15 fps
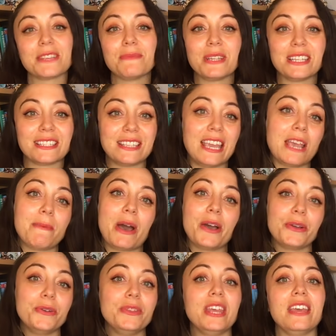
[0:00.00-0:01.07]
something to say
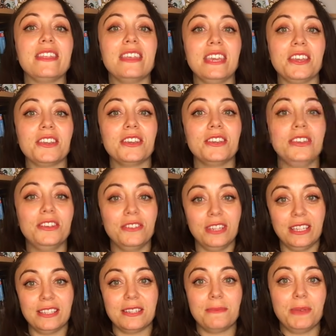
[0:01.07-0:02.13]
about who they think you
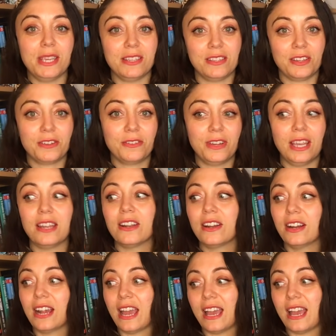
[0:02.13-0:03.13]
need to be as a creator,